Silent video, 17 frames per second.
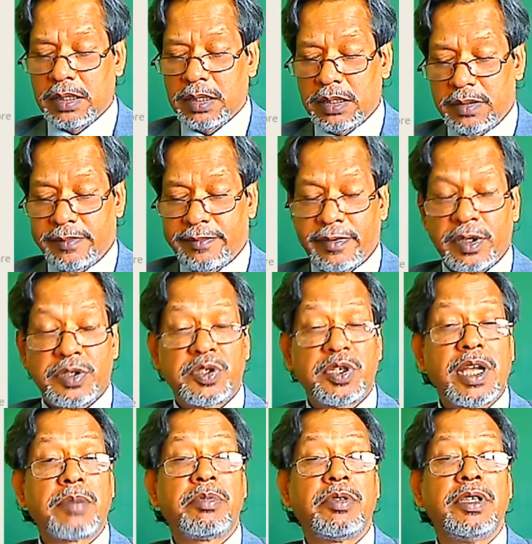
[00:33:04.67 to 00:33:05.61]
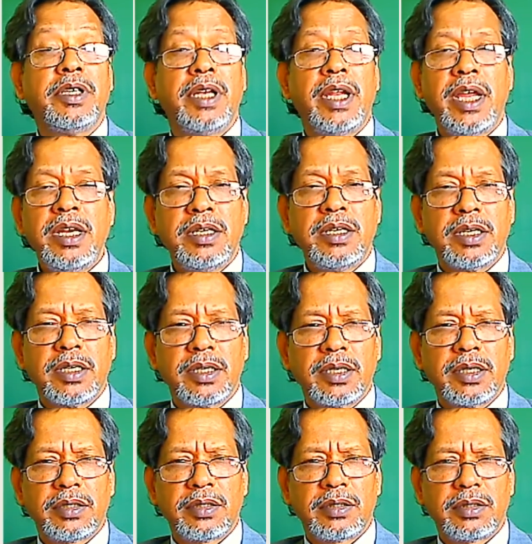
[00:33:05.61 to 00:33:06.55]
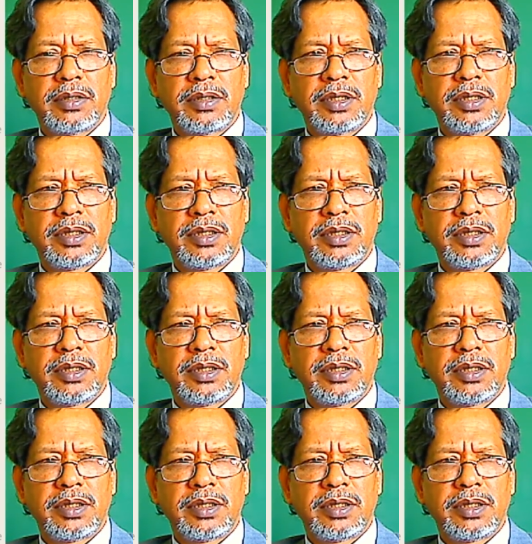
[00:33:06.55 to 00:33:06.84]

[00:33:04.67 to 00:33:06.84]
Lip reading: For example, in India, okay,